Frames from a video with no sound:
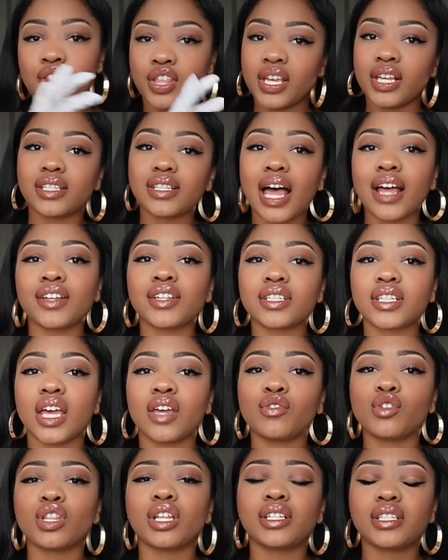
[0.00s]
this, I just
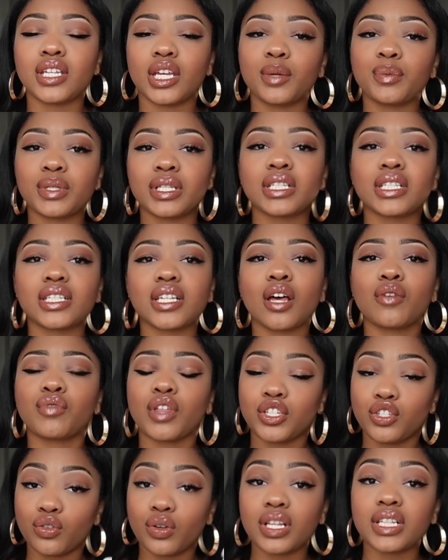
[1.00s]
gave you the tips and stuff
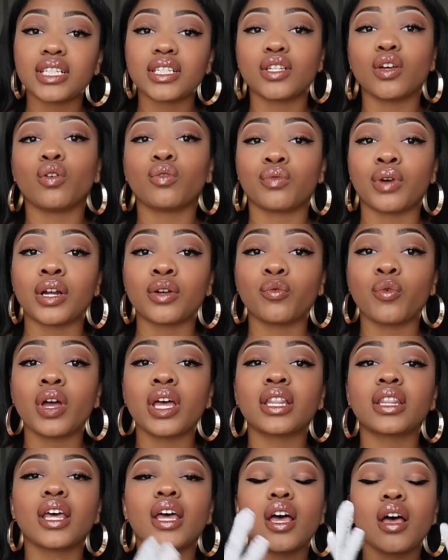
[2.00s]
that you can still run
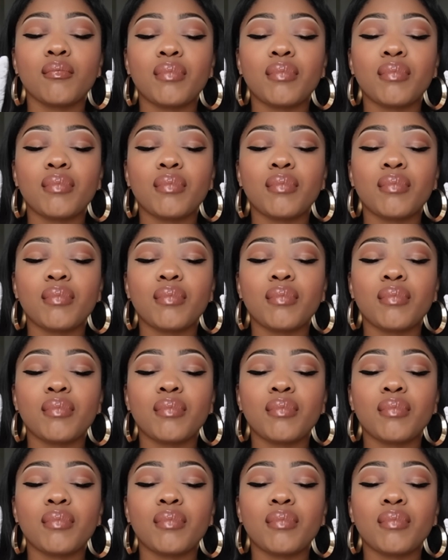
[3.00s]
with,